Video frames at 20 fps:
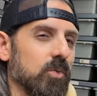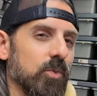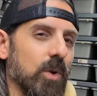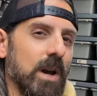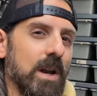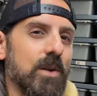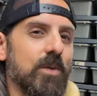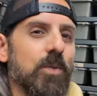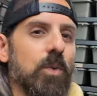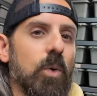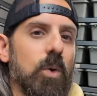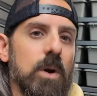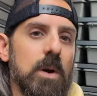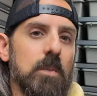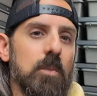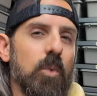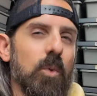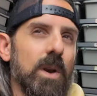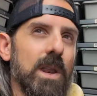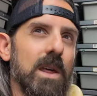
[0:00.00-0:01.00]
ready for
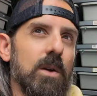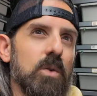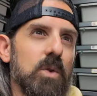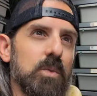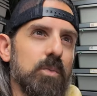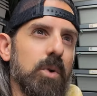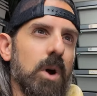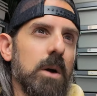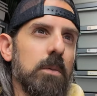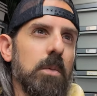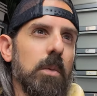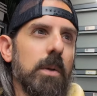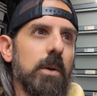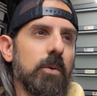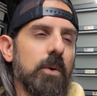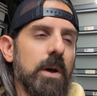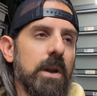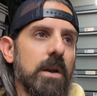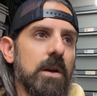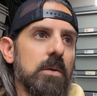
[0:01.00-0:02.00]
him when he was probably
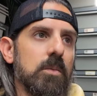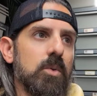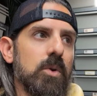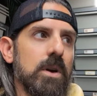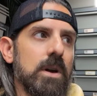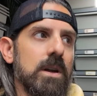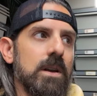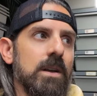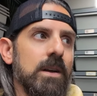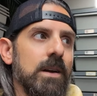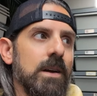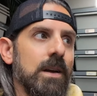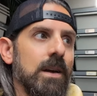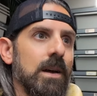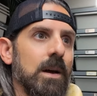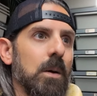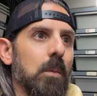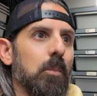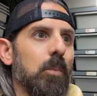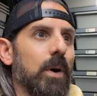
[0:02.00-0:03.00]
ready to breed,
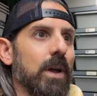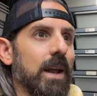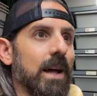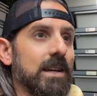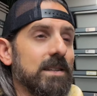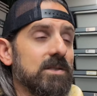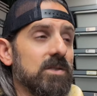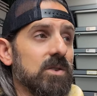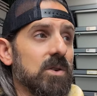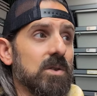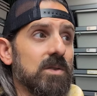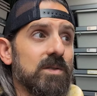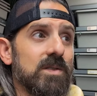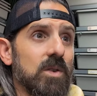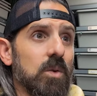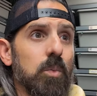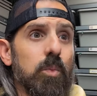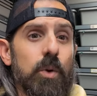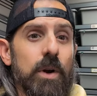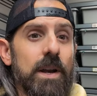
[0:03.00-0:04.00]
but I started
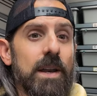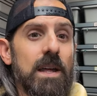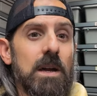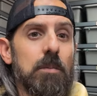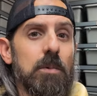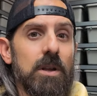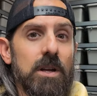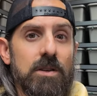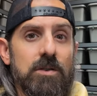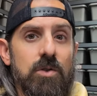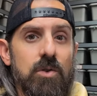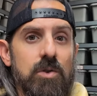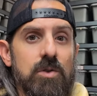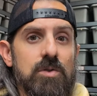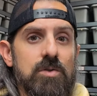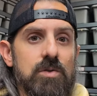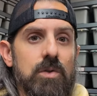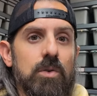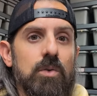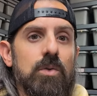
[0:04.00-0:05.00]
still breeding him at like 2
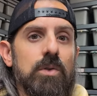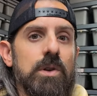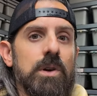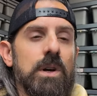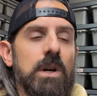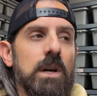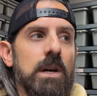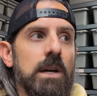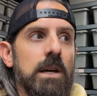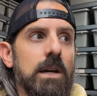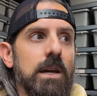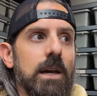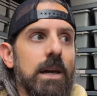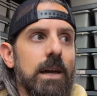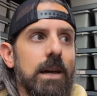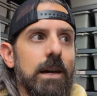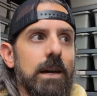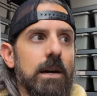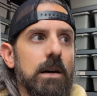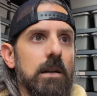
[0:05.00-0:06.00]
years old.
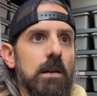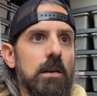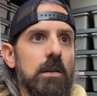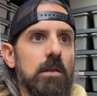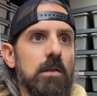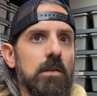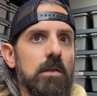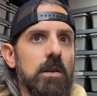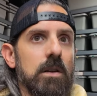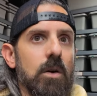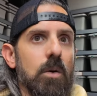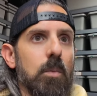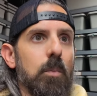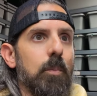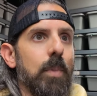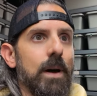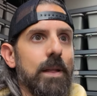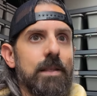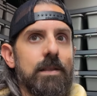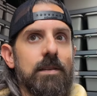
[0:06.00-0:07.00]
And,
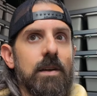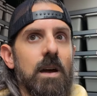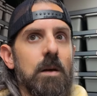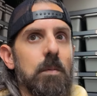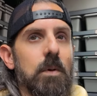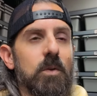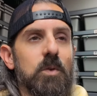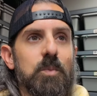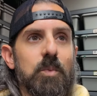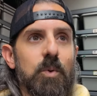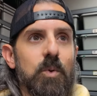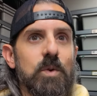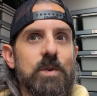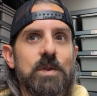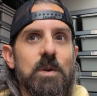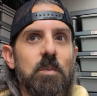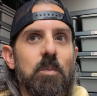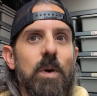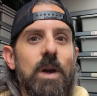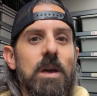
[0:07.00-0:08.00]
by the time I was
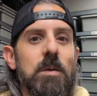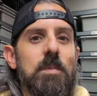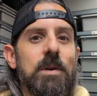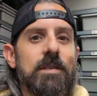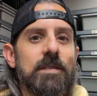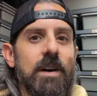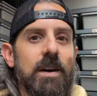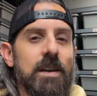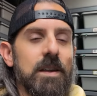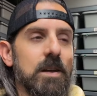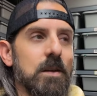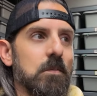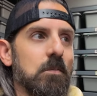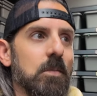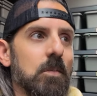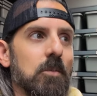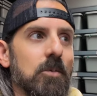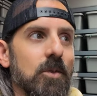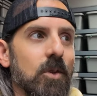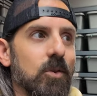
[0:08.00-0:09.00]
producing babies out of
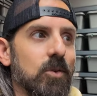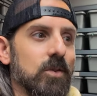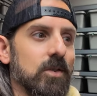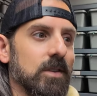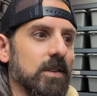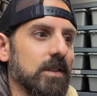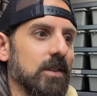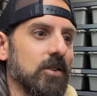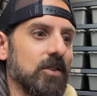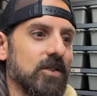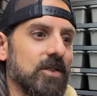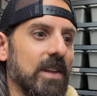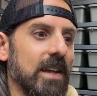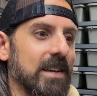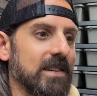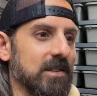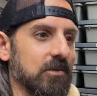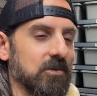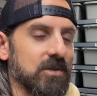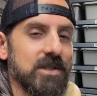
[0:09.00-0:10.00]
him, I mean, the
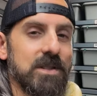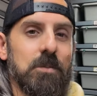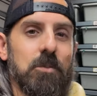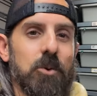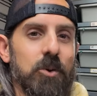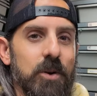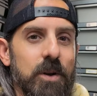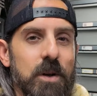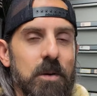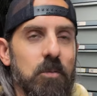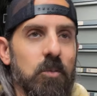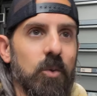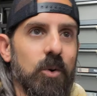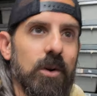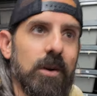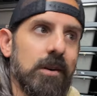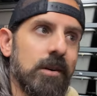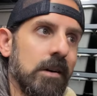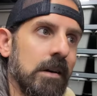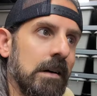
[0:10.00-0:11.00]
snakes that were similar to him
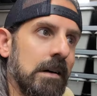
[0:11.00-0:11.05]
were